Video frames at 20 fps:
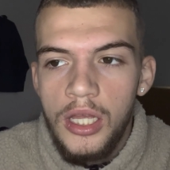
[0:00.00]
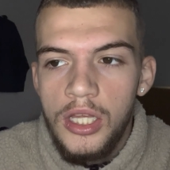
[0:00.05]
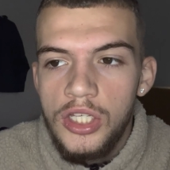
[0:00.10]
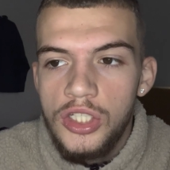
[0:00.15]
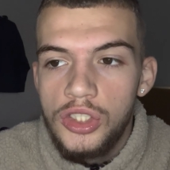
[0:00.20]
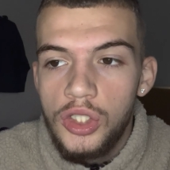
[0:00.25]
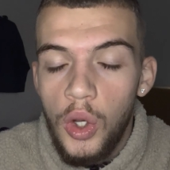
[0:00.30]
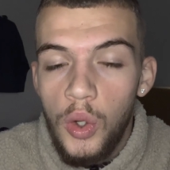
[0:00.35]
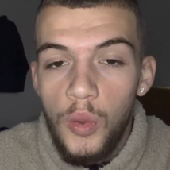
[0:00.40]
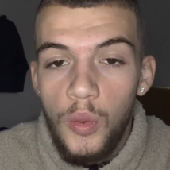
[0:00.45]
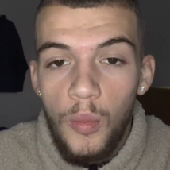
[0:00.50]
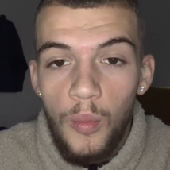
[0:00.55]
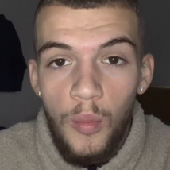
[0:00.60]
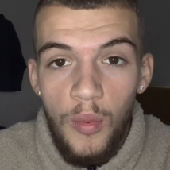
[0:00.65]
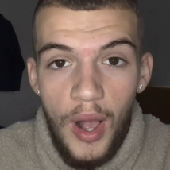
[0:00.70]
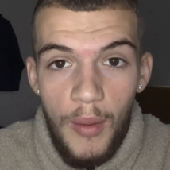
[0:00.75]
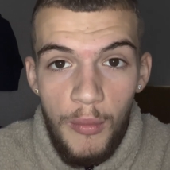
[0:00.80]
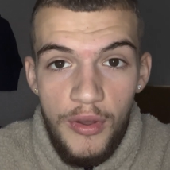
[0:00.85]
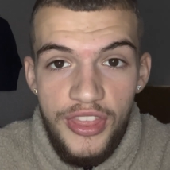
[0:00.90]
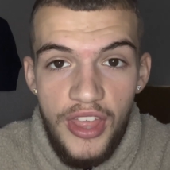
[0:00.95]
So
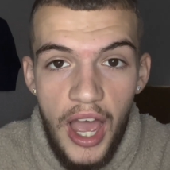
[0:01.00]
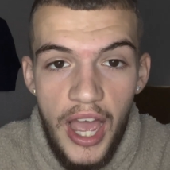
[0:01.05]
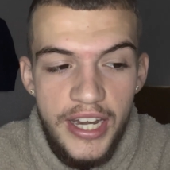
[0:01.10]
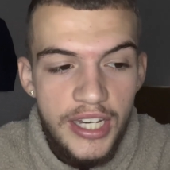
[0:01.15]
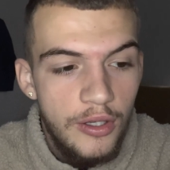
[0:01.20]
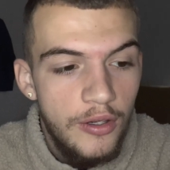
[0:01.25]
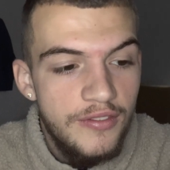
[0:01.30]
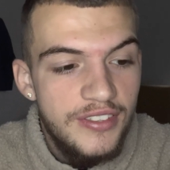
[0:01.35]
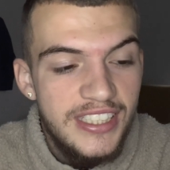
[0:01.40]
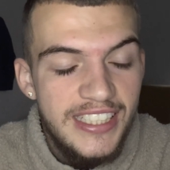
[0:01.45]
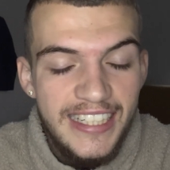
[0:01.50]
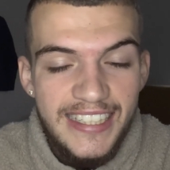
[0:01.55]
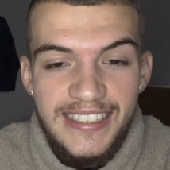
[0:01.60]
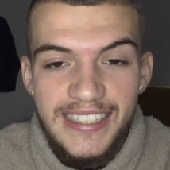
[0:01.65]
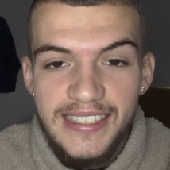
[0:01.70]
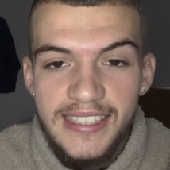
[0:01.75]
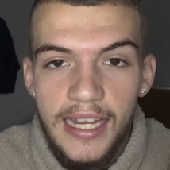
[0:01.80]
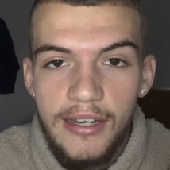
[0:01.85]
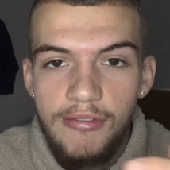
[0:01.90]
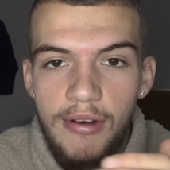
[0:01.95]
with the idea of 6 to
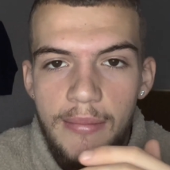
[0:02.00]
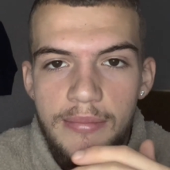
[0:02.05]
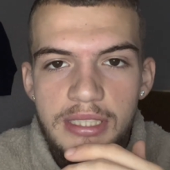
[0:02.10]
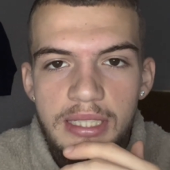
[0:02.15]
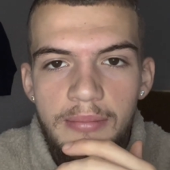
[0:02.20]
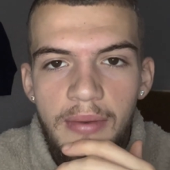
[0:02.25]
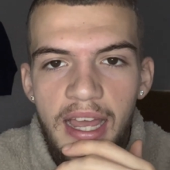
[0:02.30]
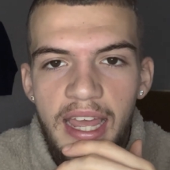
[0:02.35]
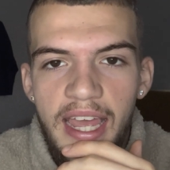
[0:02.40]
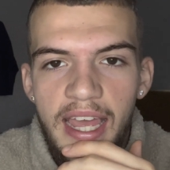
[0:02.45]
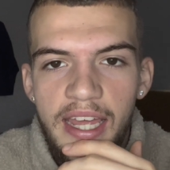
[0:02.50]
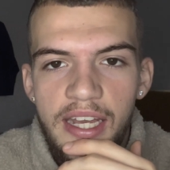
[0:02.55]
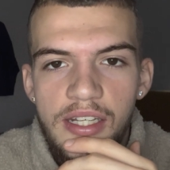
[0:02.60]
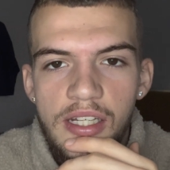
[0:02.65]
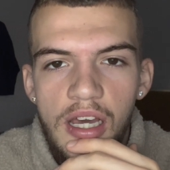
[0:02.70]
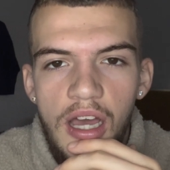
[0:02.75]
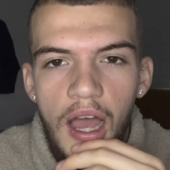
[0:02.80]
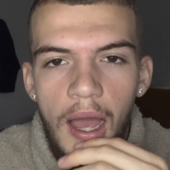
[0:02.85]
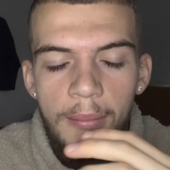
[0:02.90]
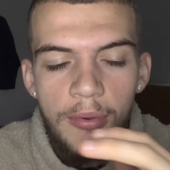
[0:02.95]
10 reps in my head,
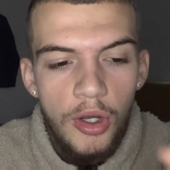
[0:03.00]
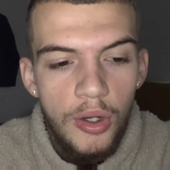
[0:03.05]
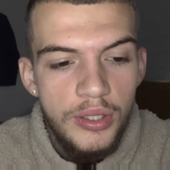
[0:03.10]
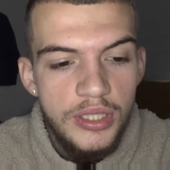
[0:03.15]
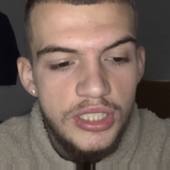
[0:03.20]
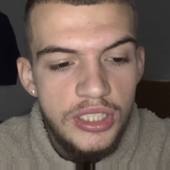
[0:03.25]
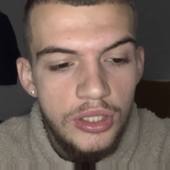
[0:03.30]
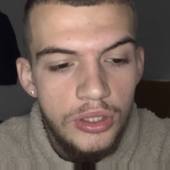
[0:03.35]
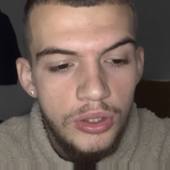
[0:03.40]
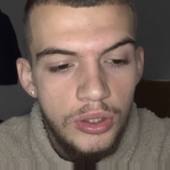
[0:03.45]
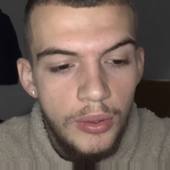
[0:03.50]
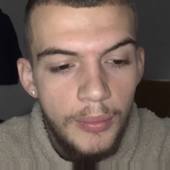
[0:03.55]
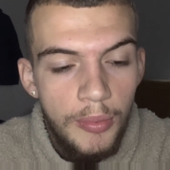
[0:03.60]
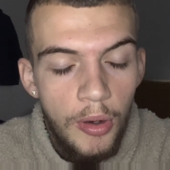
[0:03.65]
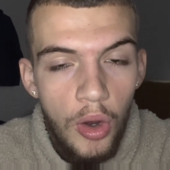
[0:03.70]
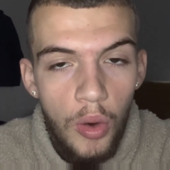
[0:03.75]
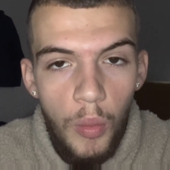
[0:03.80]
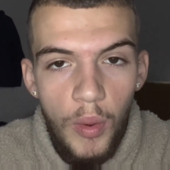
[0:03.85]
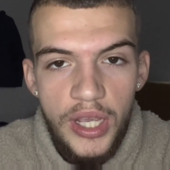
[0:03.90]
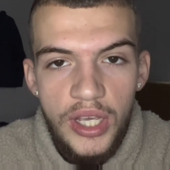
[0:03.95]
I'm going to put
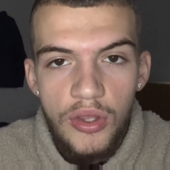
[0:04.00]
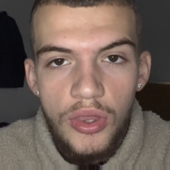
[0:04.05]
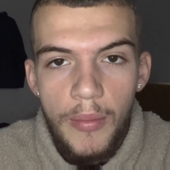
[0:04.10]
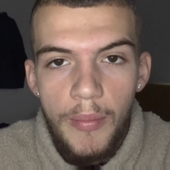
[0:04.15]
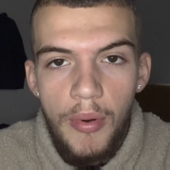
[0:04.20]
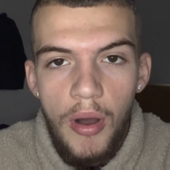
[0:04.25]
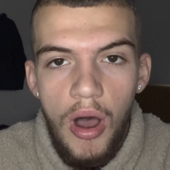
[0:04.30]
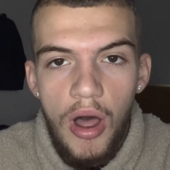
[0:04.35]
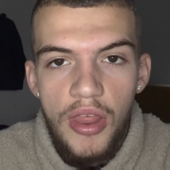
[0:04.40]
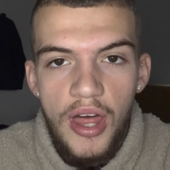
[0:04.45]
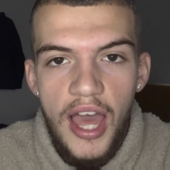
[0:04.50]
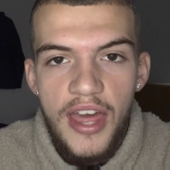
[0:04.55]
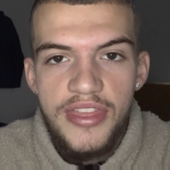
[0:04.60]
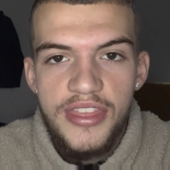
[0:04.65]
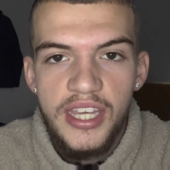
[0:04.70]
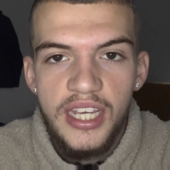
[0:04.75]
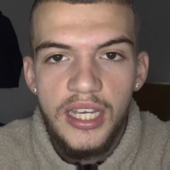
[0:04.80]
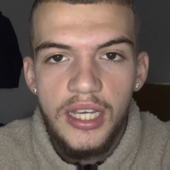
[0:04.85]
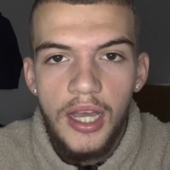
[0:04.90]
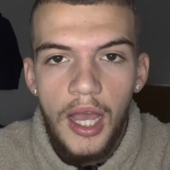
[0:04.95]
a weight on the bar that I
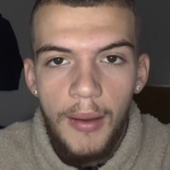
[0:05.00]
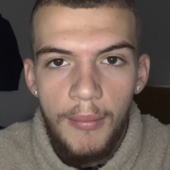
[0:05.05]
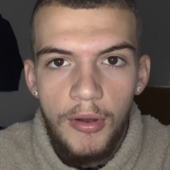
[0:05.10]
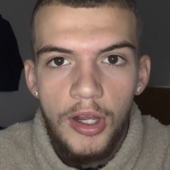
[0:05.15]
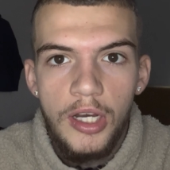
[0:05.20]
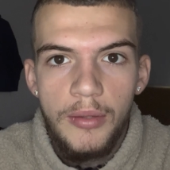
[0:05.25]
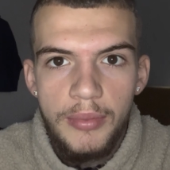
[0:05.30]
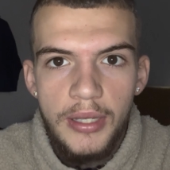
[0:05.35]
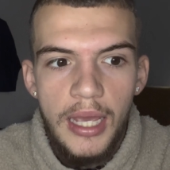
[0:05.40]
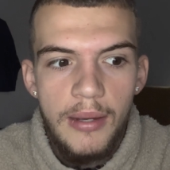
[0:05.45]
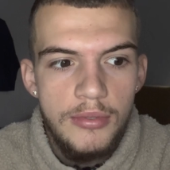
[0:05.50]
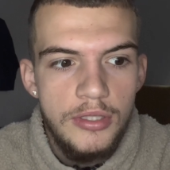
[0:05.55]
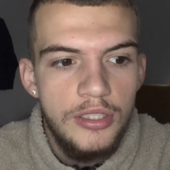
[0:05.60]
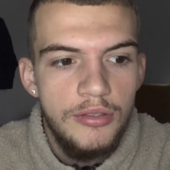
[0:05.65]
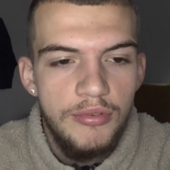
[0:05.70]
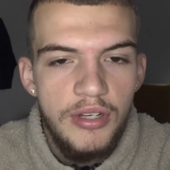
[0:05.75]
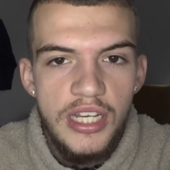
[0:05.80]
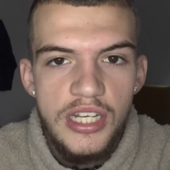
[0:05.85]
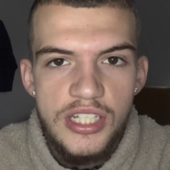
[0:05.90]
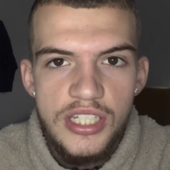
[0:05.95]
think I'm going to be able to
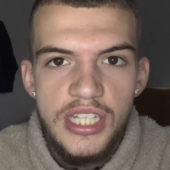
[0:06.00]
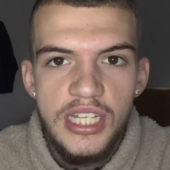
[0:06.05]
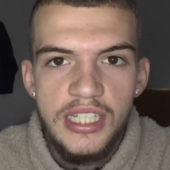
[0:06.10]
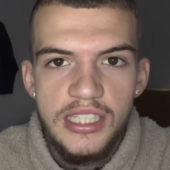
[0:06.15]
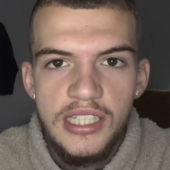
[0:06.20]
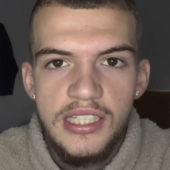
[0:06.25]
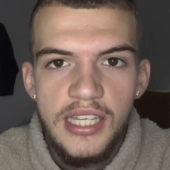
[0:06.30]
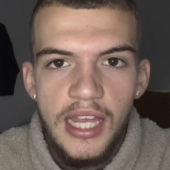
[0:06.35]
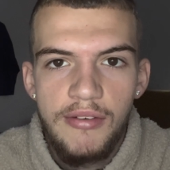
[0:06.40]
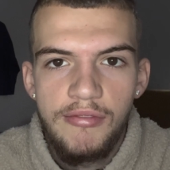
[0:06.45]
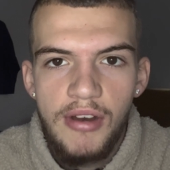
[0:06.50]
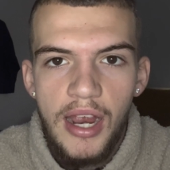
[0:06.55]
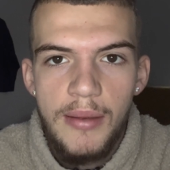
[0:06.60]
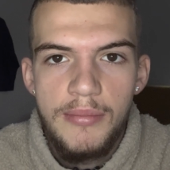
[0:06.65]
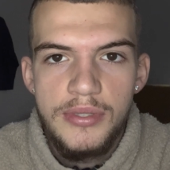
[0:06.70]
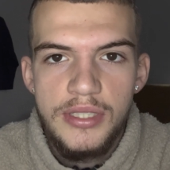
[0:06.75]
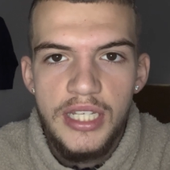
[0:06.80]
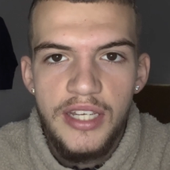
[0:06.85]
reach 6 to 10 reps.